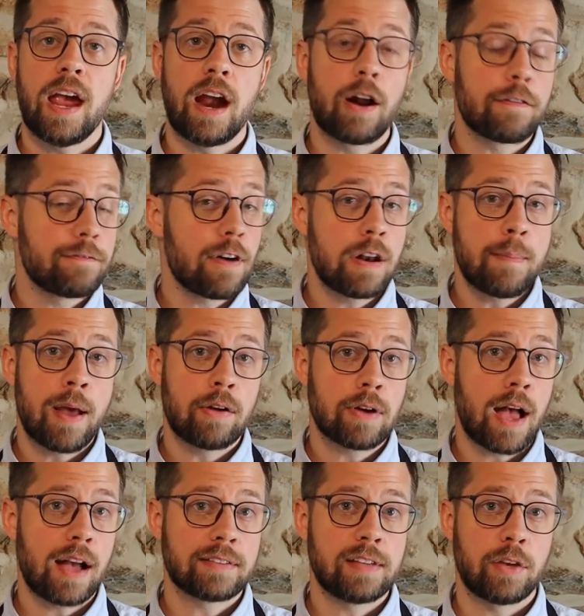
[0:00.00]
In our fundamental
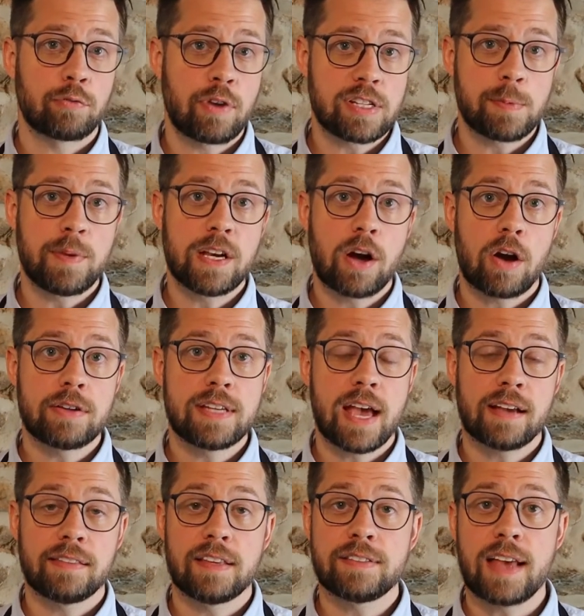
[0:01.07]
cocktails recipe card
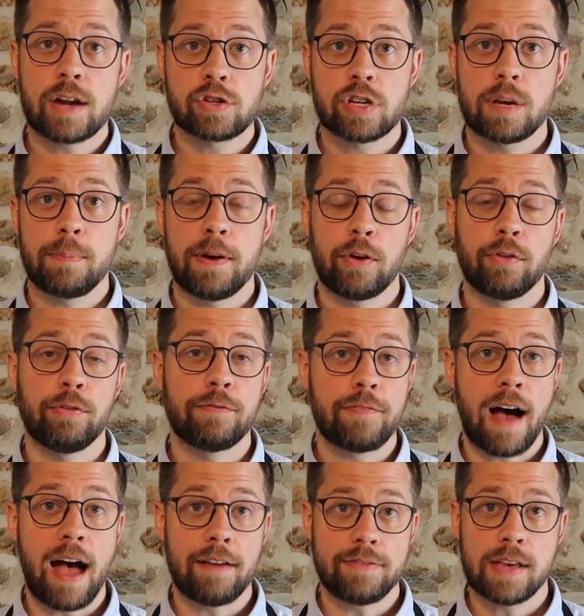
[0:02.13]
deck, this actually appears
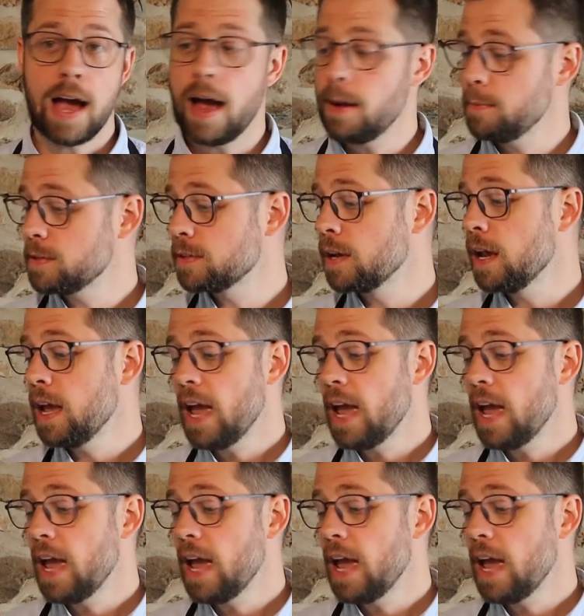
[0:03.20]
5 times.